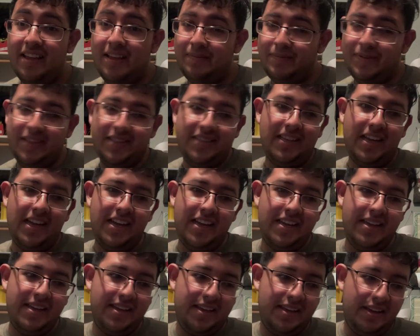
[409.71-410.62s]
Plus,
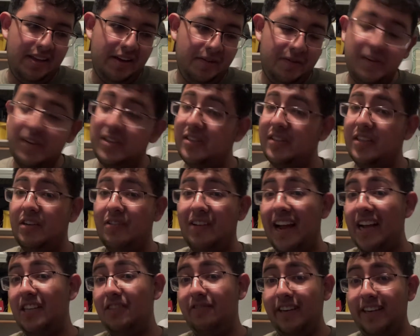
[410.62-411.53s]
I officially
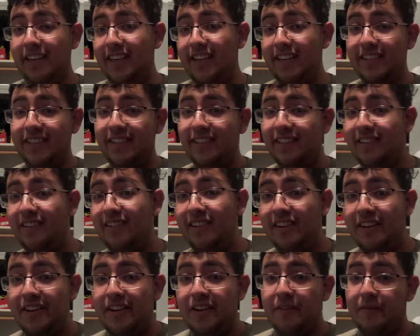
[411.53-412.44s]
graduate next year
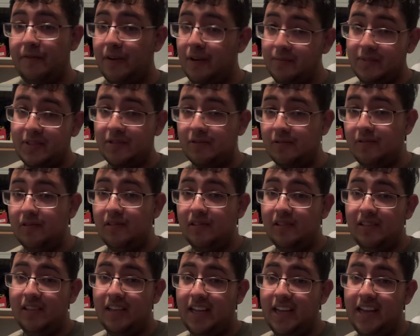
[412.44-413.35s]
from
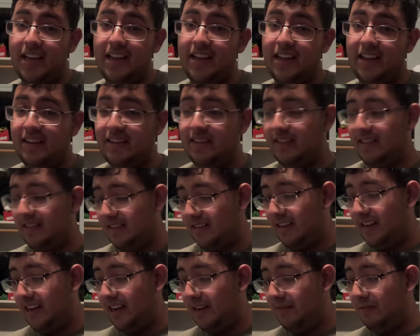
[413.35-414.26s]
school, and
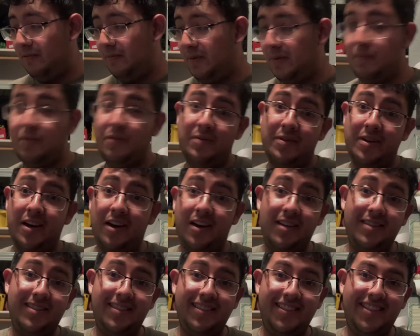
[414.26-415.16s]
I will be moving to
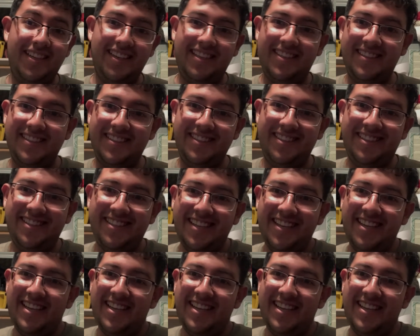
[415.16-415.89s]
Austin, Texas,